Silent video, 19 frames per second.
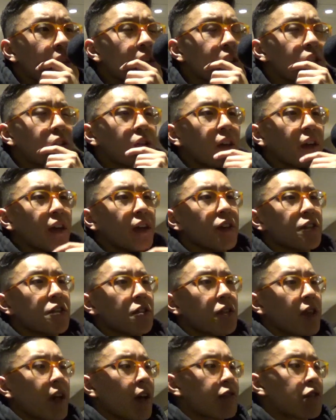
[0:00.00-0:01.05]
Do
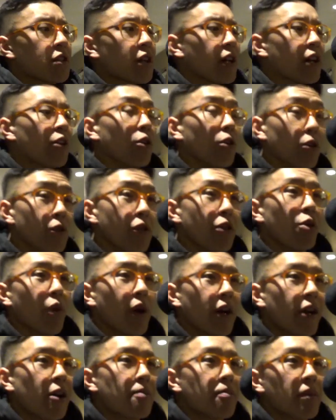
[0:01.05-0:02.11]
they have to kind of earn their
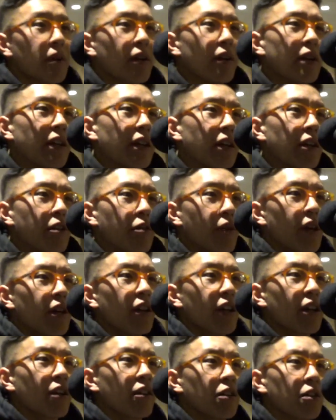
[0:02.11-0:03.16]
way up in a way, a
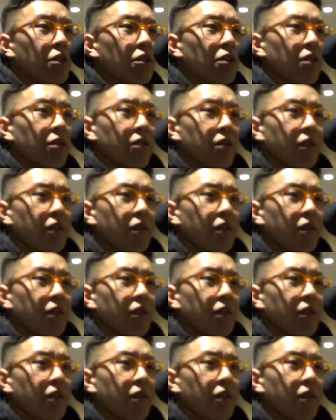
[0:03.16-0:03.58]
little,